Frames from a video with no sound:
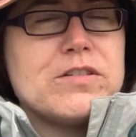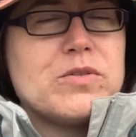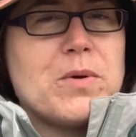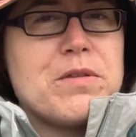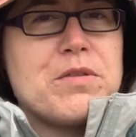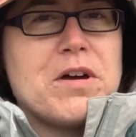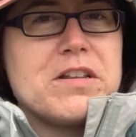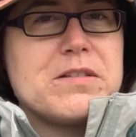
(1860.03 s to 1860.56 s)
So I
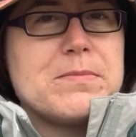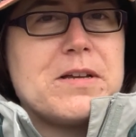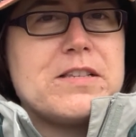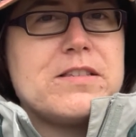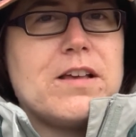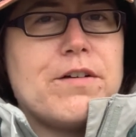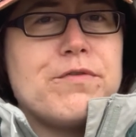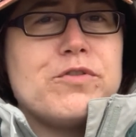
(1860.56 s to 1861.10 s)
thought to
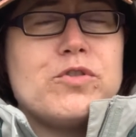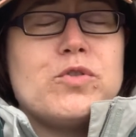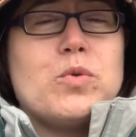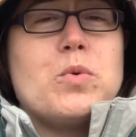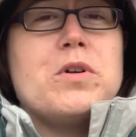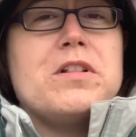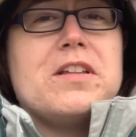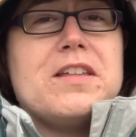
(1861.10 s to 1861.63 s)
myself,
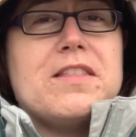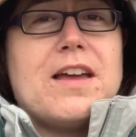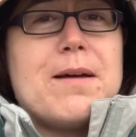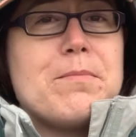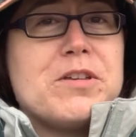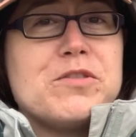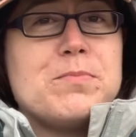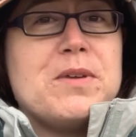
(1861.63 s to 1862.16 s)
surely that
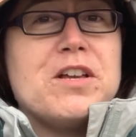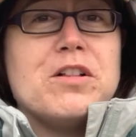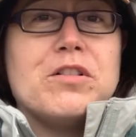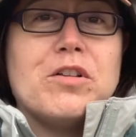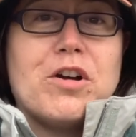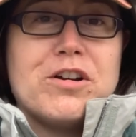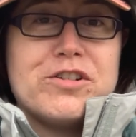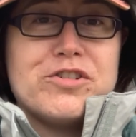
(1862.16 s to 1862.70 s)
must be a
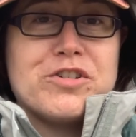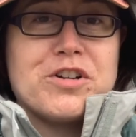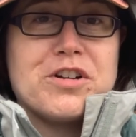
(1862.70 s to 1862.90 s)
larger